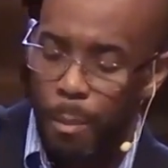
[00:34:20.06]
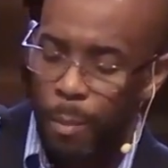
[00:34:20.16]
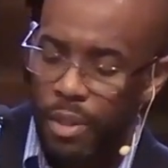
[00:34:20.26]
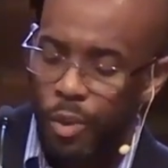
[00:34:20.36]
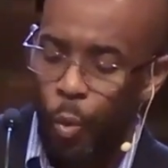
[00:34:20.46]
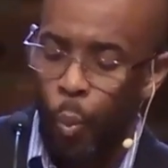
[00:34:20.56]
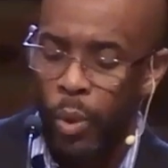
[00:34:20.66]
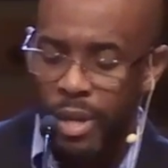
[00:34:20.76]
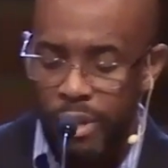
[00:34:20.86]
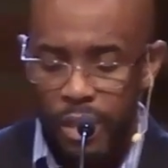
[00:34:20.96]
But the
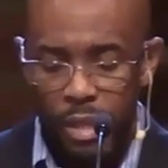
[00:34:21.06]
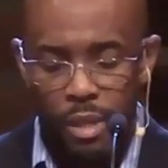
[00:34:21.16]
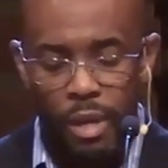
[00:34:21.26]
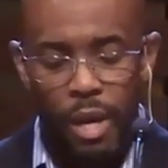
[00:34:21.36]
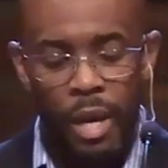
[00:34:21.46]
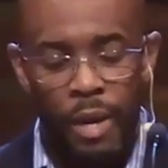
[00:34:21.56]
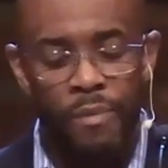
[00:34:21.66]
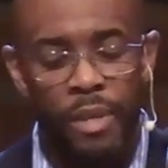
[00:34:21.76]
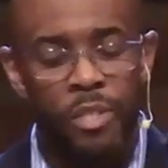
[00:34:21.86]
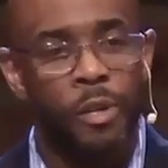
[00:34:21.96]
rending
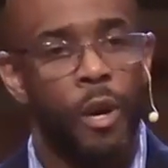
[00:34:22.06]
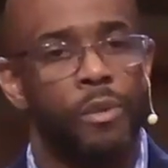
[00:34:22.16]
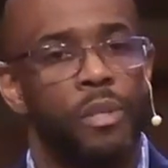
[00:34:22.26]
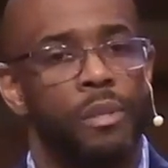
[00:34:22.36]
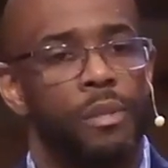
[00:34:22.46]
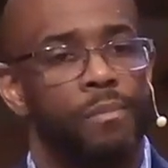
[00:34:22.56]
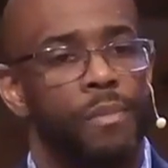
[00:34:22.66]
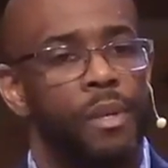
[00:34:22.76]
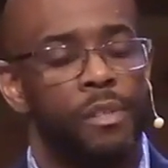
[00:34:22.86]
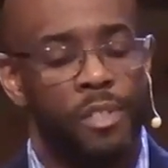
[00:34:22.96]
of this curtain
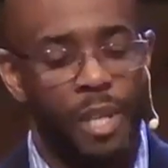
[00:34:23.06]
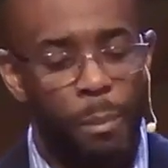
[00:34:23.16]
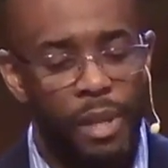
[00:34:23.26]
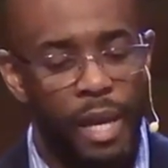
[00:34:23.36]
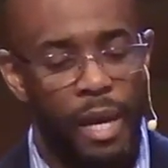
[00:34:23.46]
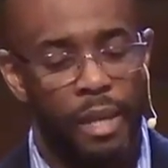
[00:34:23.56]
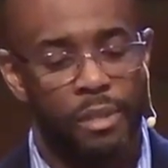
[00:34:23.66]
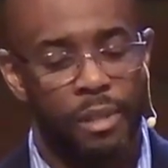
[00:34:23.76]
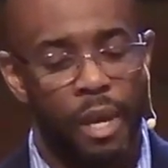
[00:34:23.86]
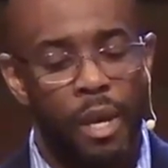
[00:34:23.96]

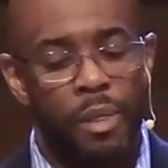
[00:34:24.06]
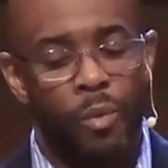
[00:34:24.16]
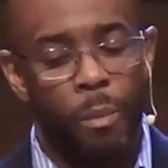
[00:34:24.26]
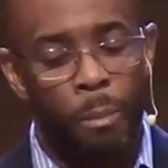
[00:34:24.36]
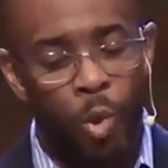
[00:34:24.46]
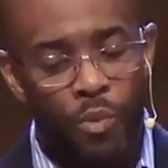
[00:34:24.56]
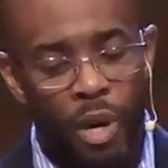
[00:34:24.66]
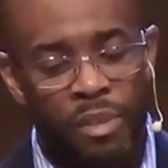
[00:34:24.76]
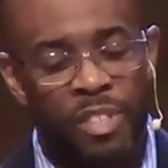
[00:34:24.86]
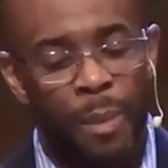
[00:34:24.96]
symbolized the
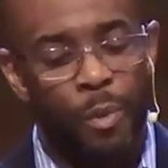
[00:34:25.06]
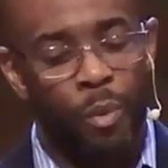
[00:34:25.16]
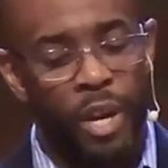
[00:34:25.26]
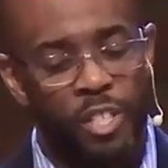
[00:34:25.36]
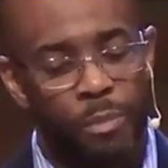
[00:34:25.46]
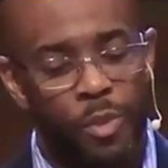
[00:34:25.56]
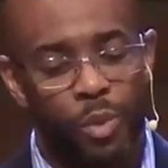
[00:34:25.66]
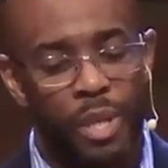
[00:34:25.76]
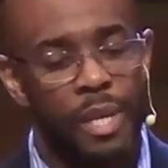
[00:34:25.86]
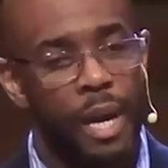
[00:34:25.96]
removal of the separation
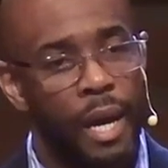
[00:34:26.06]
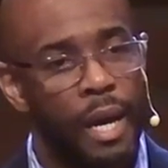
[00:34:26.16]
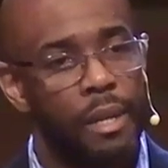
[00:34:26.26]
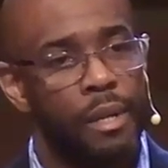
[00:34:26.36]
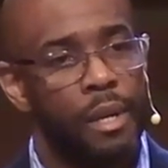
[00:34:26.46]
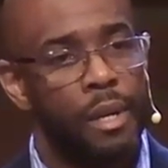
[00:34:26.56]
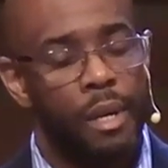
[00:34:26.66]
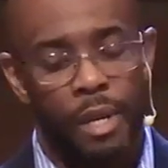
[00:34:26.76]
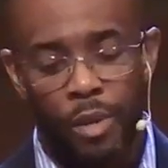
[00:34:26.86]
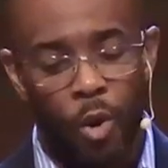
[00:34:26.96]
between God
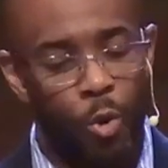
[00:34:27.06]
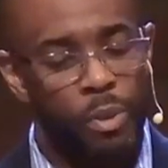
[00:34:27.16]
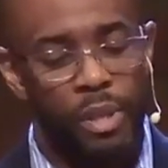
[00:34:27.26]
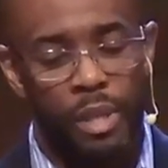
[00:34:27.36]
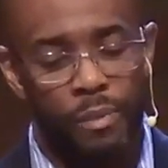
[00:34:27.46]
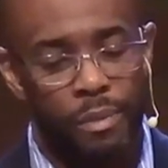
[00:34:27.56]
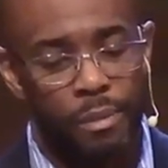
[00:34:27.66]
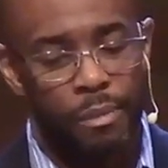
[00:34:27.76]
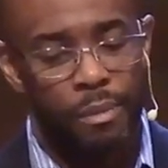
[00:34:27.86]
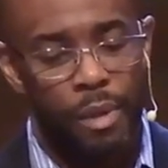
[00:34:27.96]
and all who believe
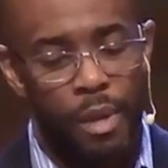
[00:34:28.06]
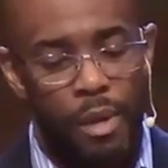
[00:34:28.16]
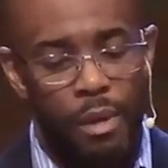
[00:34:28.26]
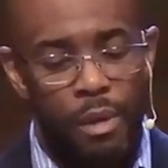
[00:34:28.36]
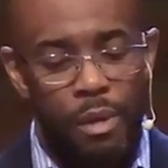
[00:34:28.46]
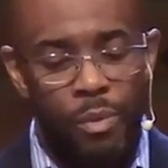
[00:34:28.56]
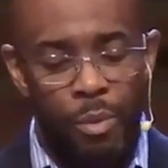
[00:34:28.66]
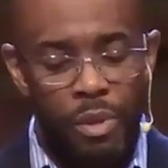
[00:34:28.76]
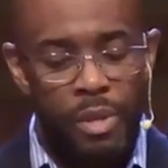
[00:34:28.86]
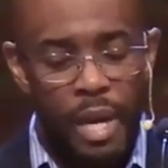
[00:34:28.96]

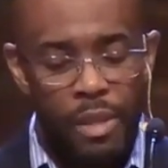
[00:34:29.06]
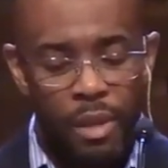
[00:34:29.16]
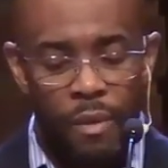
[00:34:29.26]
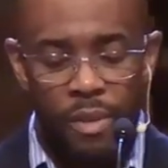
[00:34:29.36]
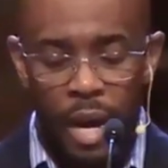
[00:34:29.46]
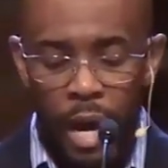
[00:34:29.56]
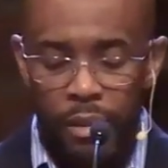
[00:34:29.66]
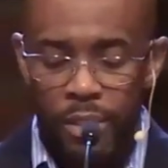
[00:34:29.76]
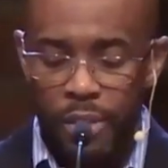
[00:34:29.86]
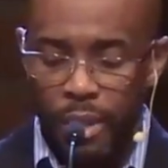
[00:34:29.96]
through the death of God
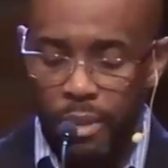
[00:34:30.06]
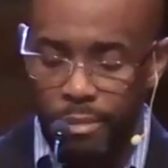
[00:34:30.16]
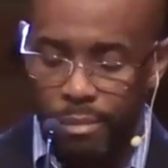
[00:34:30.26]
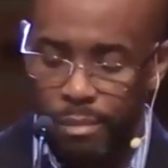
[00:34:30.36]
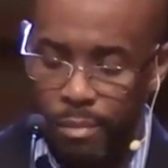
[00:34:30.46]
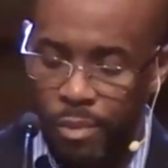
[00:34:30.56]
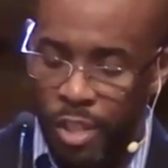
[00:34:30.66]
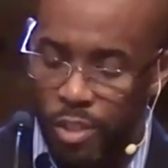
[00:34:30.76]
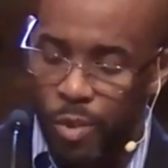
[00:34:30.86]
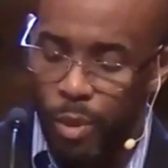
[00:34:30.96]
the Son, Jesus